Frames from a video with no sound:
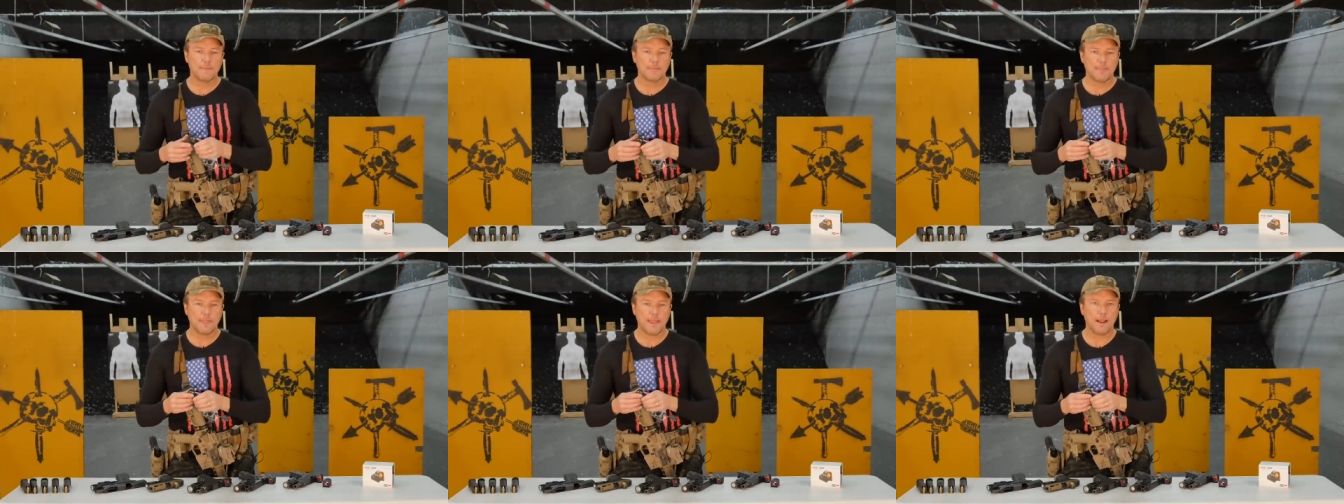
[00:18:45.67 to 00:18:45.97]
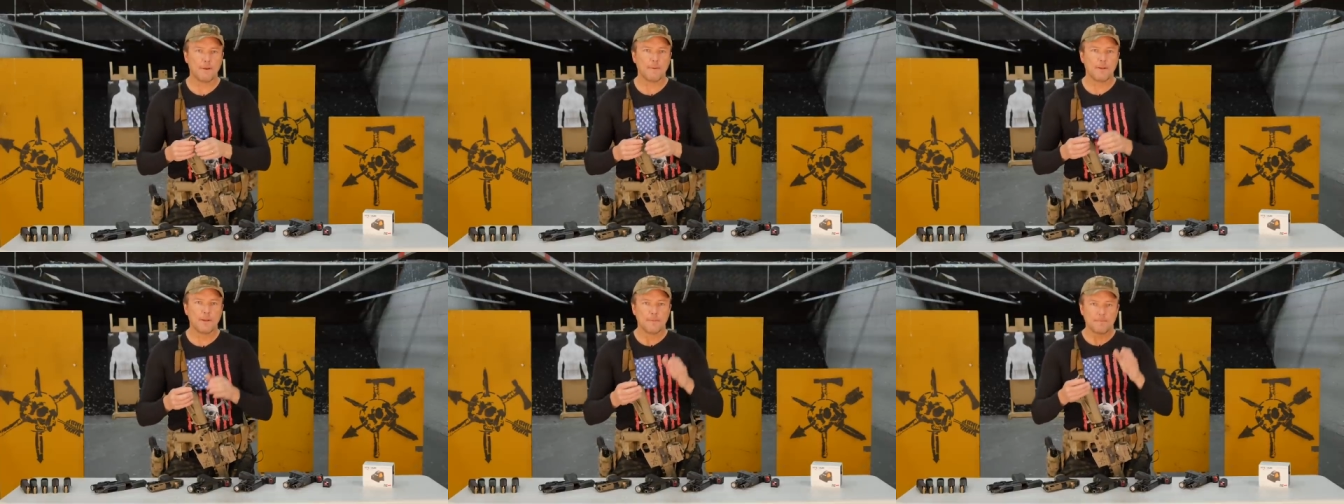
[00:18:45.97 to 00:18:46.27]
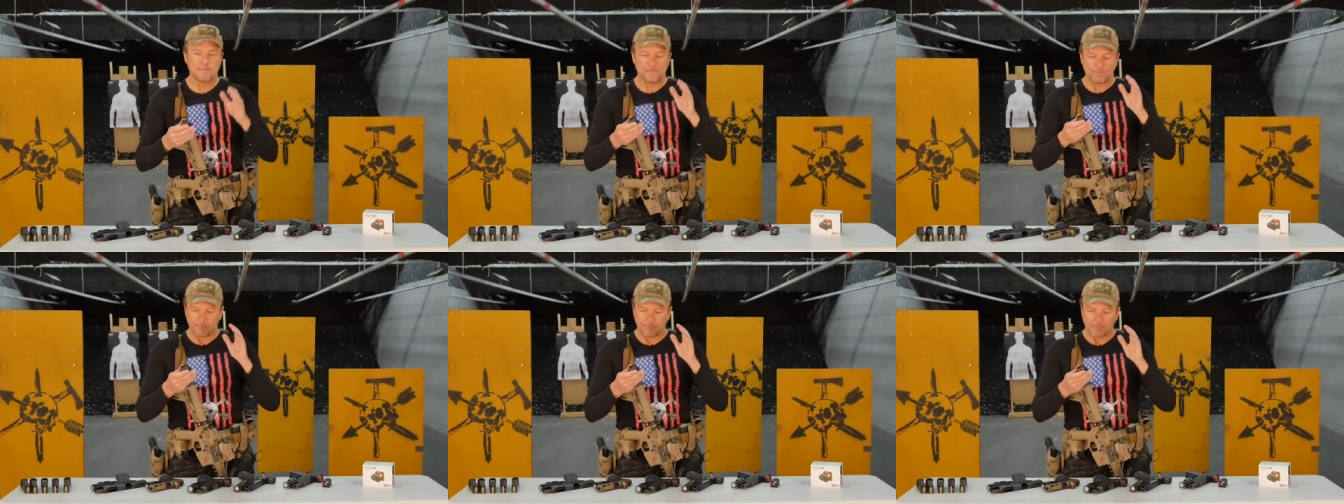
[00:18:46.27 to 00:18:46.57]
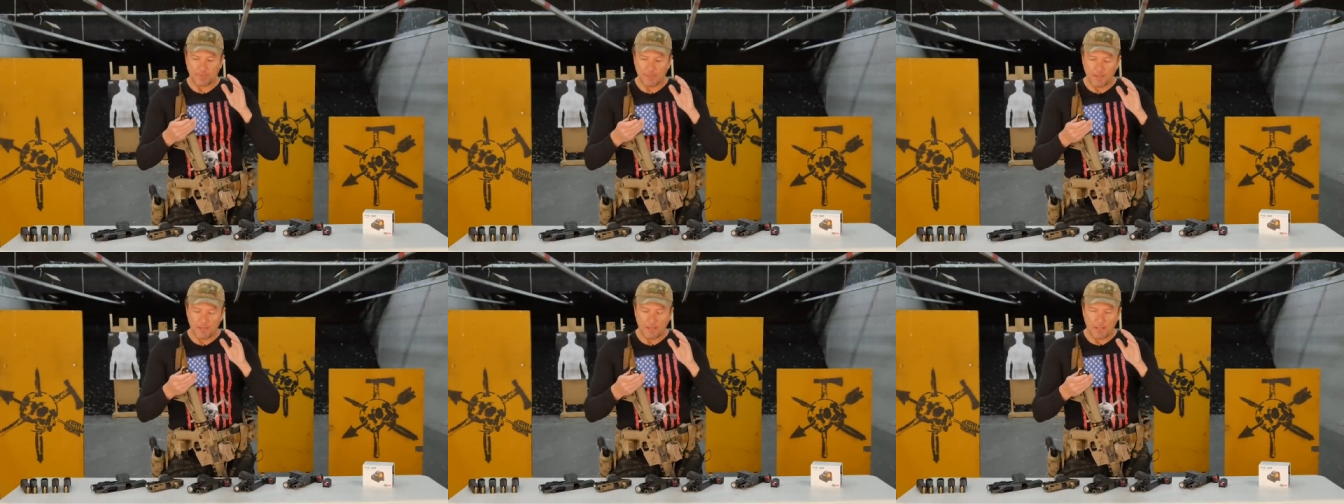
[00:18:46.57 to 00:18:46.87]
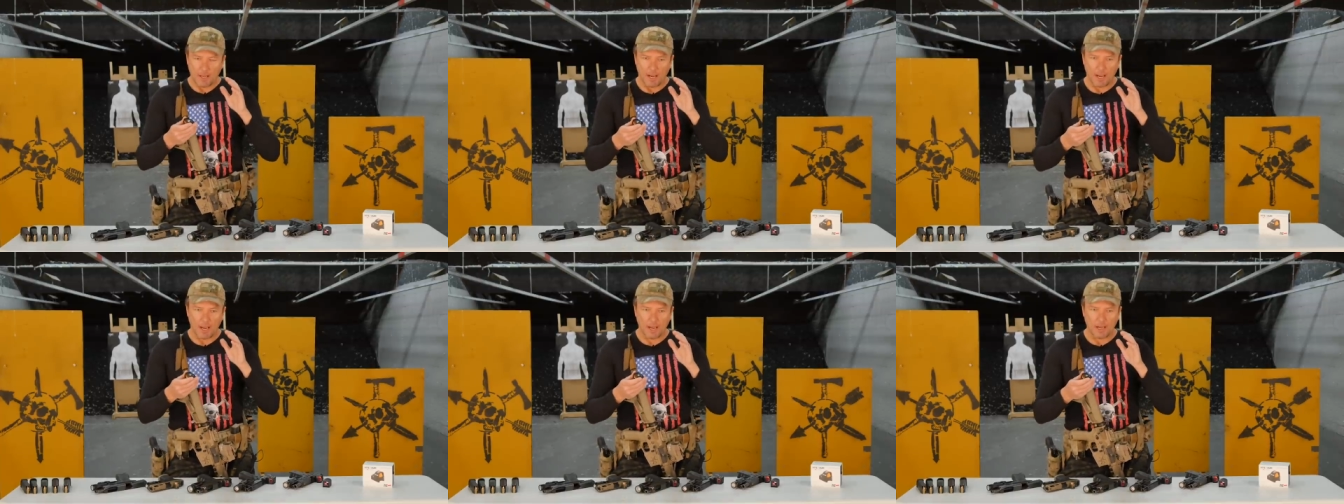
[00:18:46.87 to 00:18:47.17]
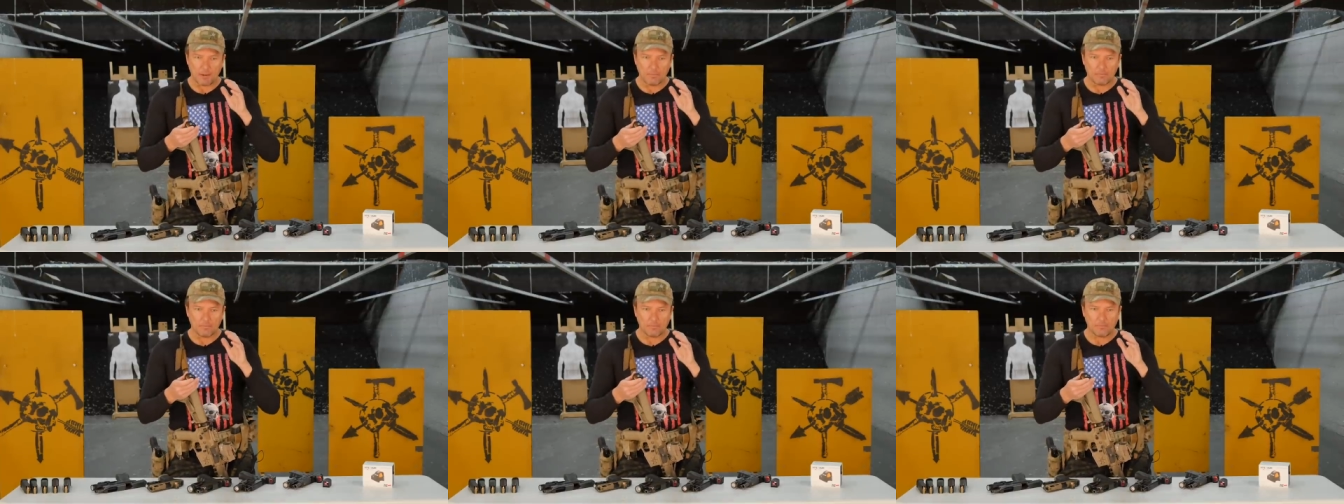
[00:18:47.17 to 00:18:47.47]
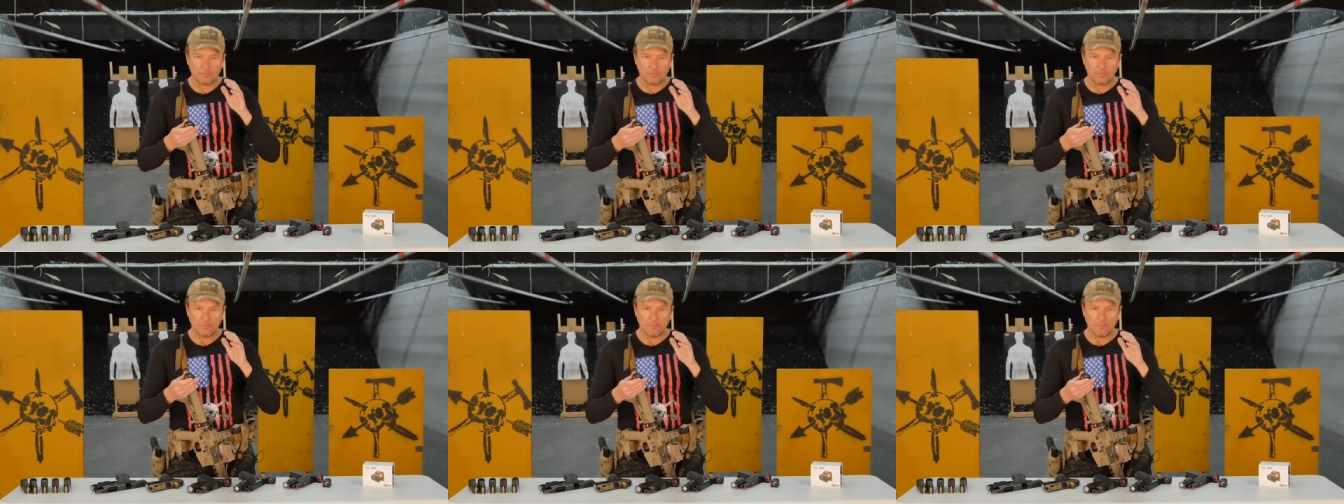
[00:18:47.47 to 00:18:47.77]
Now, um,
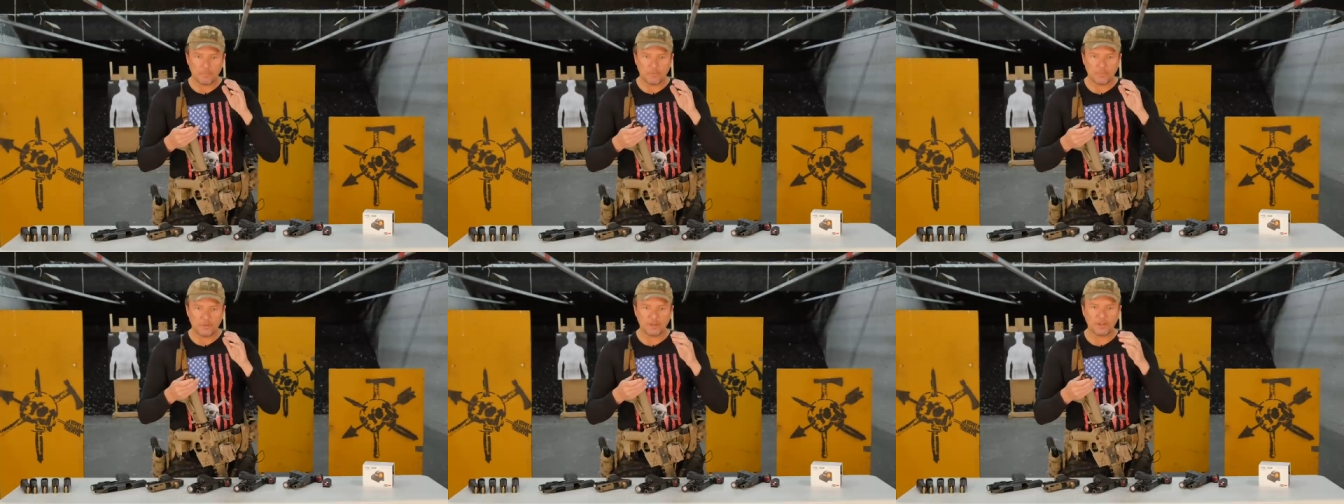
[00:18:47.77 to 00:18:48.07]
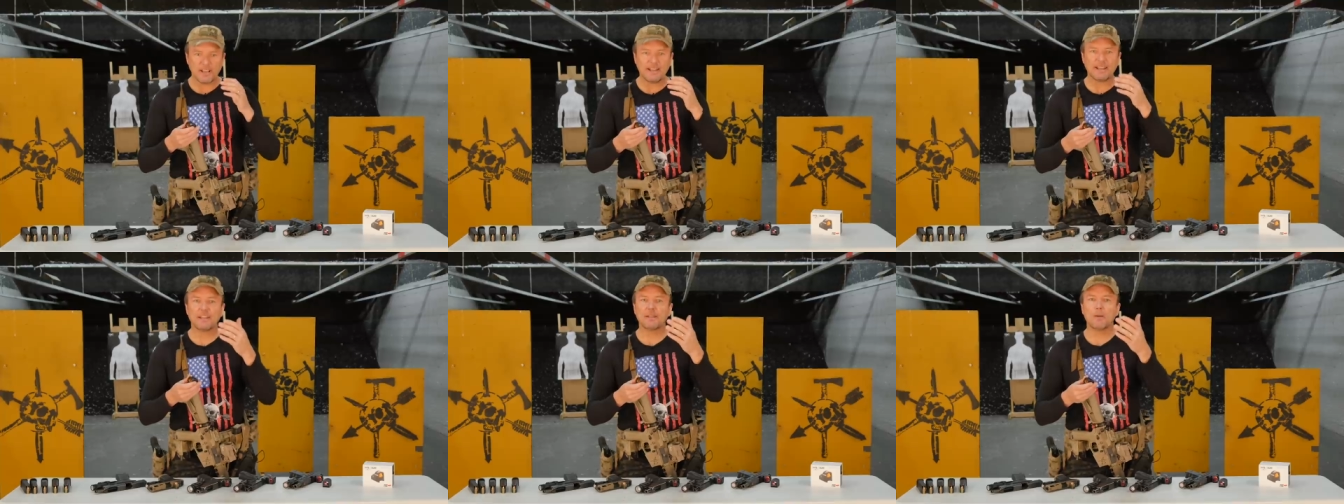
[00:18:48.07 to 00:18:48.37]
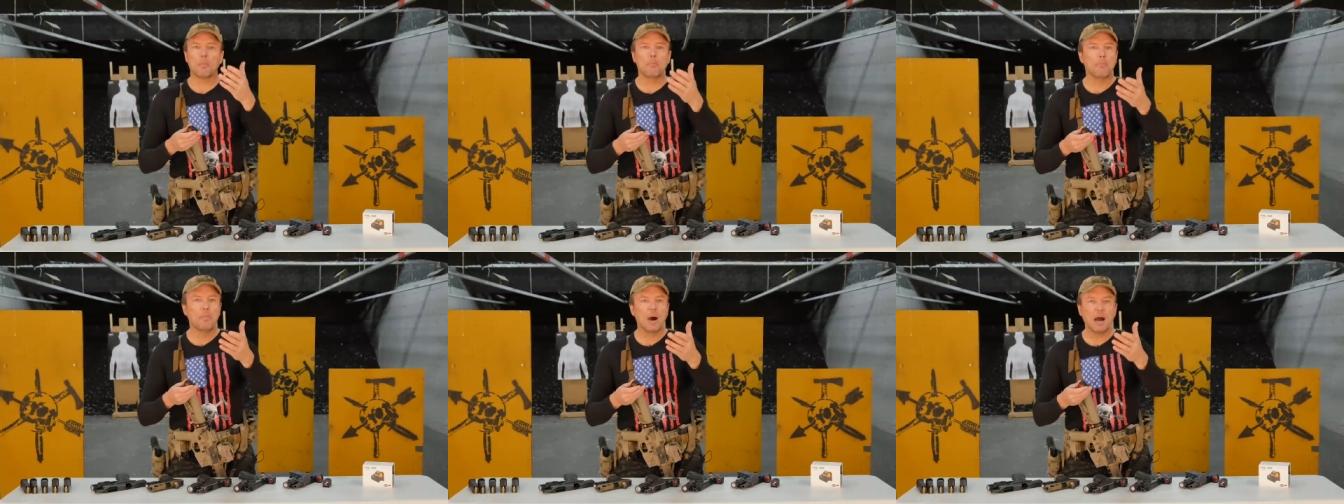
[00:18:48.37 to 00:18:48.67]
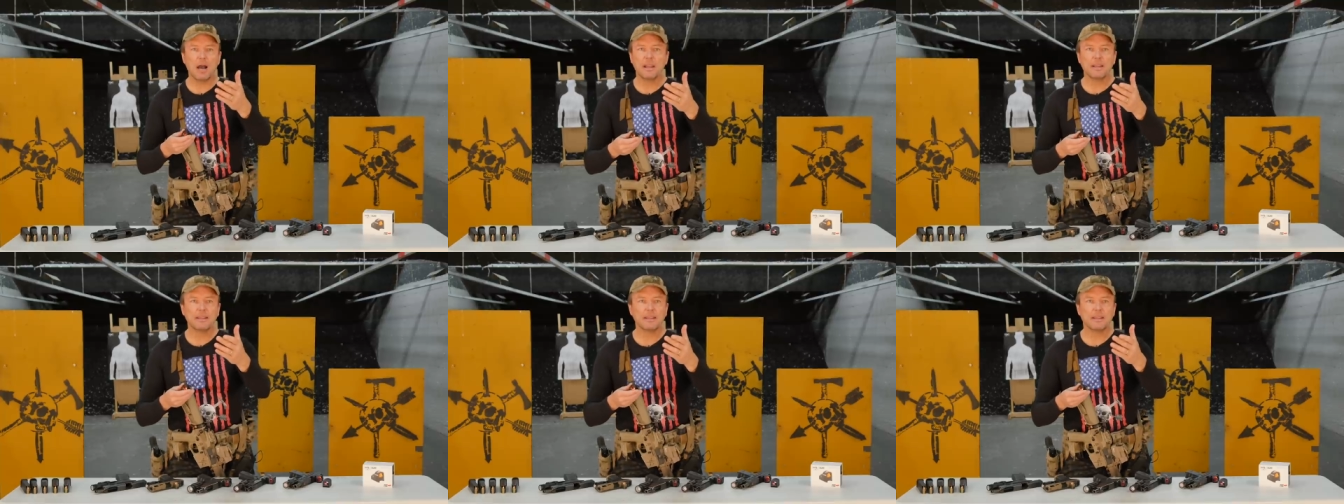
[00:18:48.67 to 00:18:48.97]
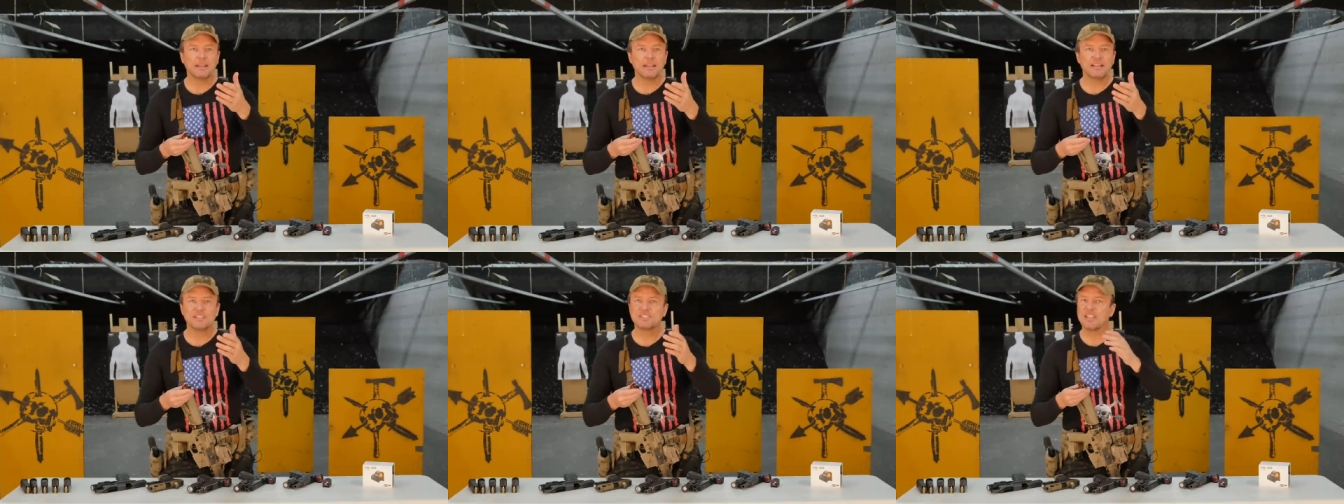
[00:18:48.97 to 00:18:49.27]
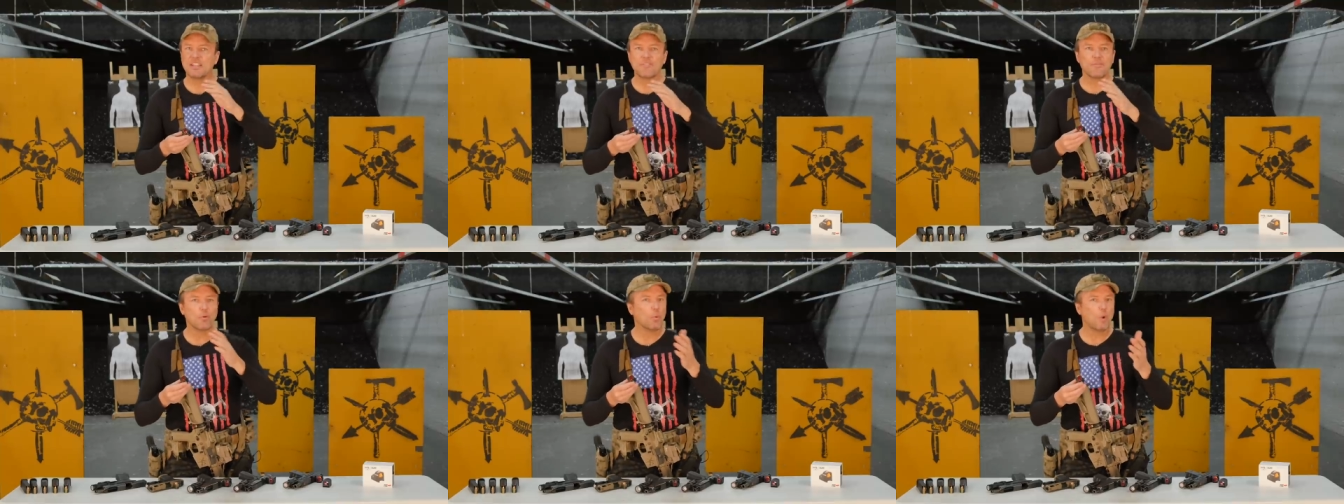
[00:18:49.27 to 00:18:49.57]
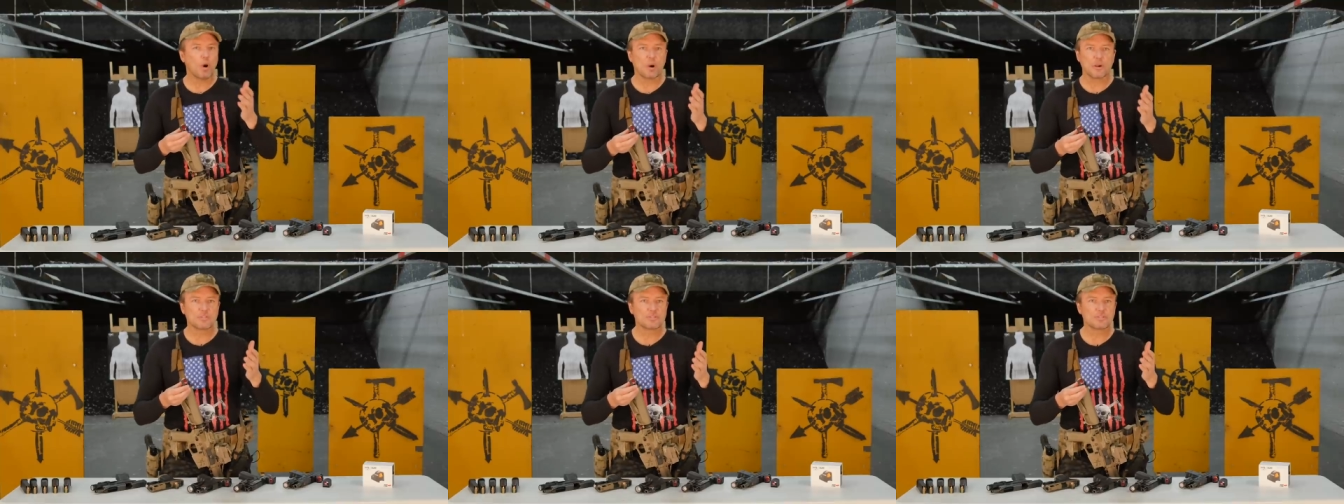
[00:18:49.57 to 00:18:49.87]
you get into mud, it's even
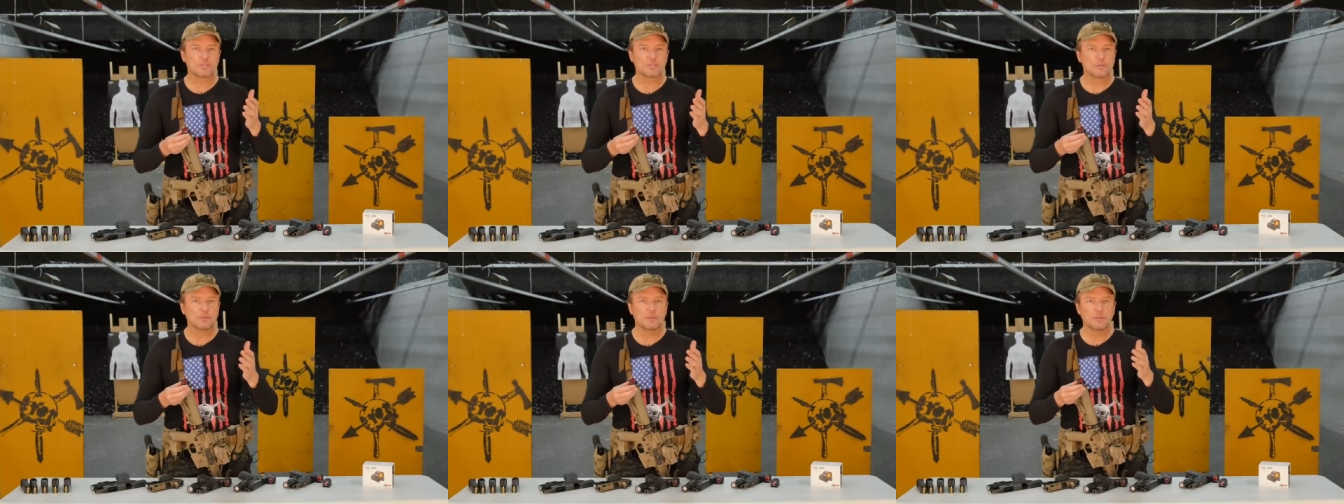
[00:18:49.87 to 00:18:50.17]
worse.